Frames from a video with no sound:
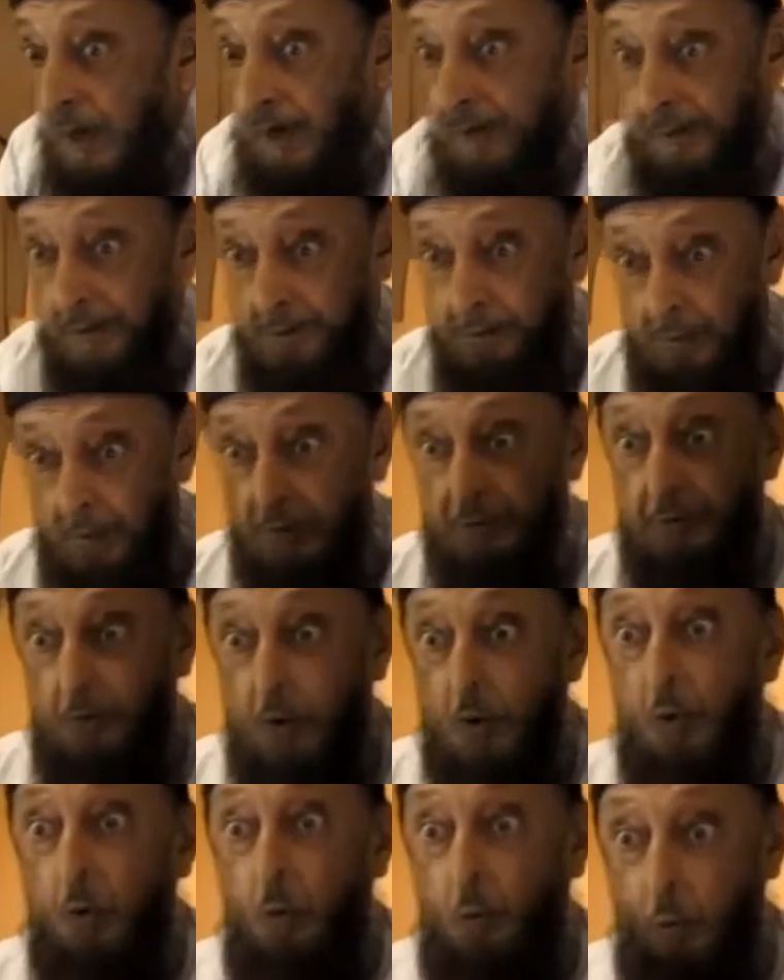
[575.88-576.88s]
I had got
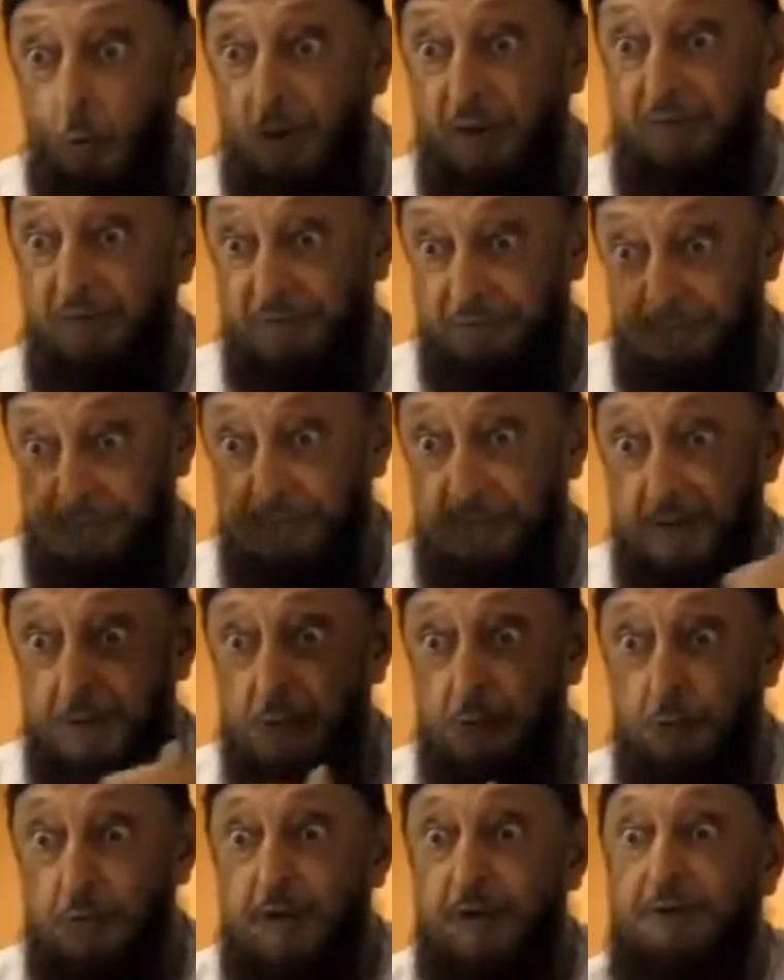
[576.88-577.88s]
a Western
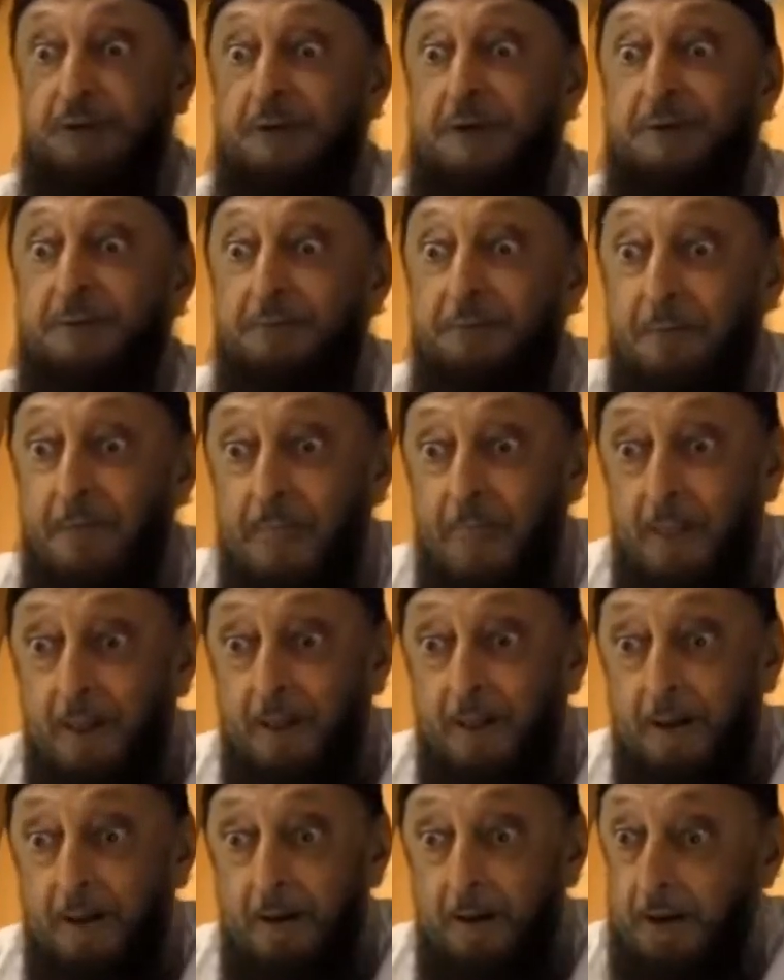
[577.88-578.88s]
education.
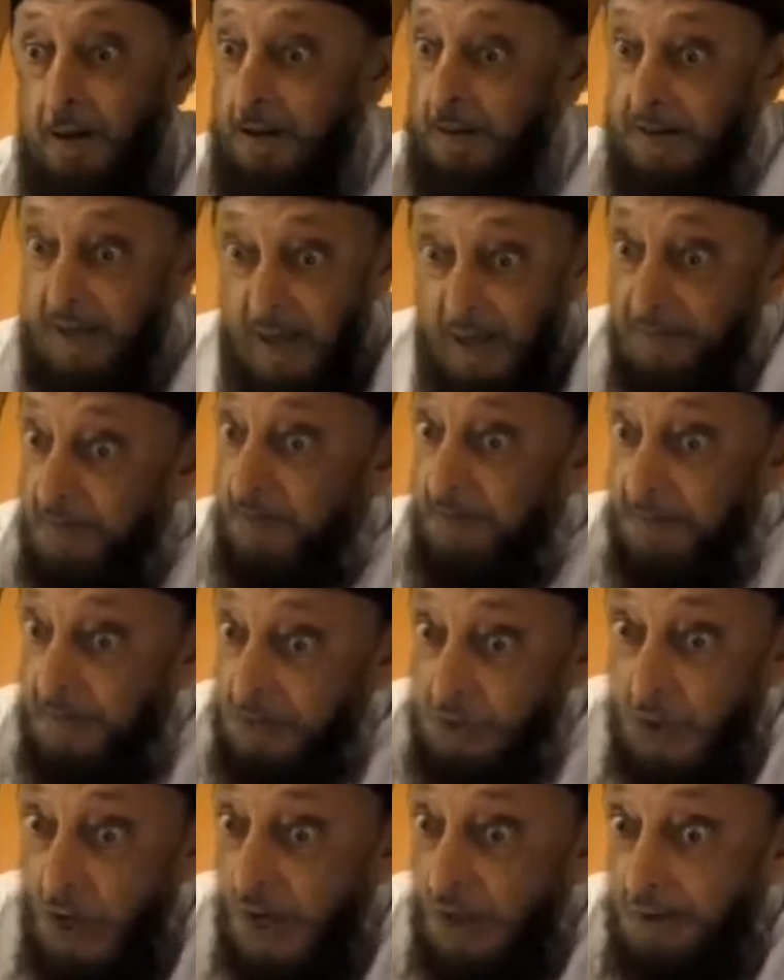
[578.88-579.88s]
It came as
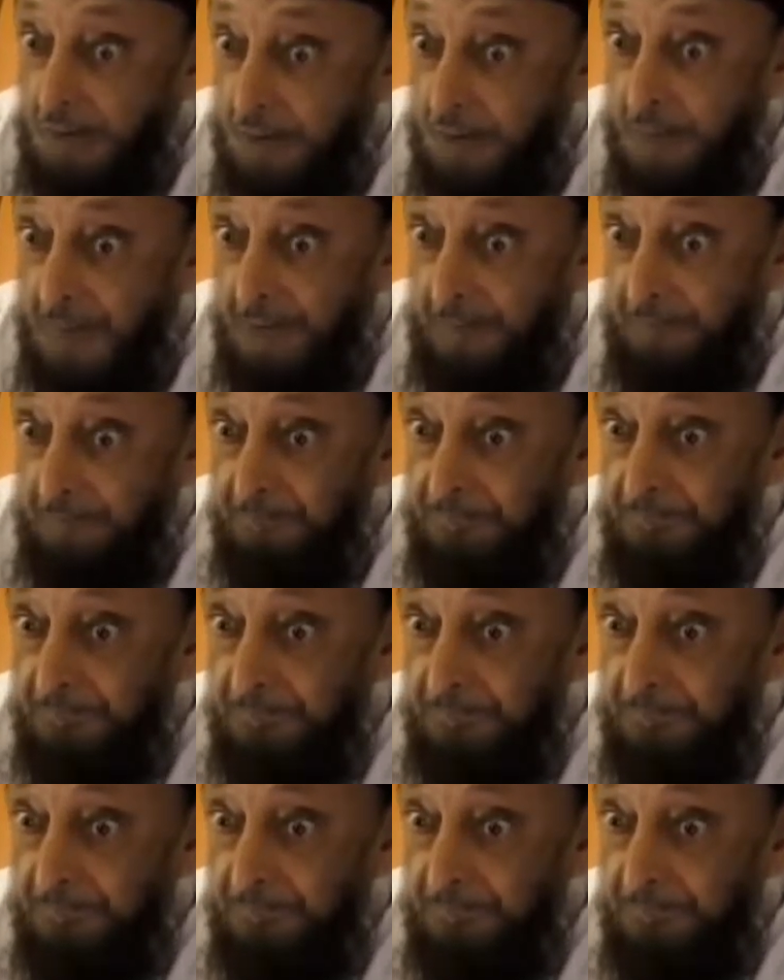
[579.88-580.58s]
a shock to me.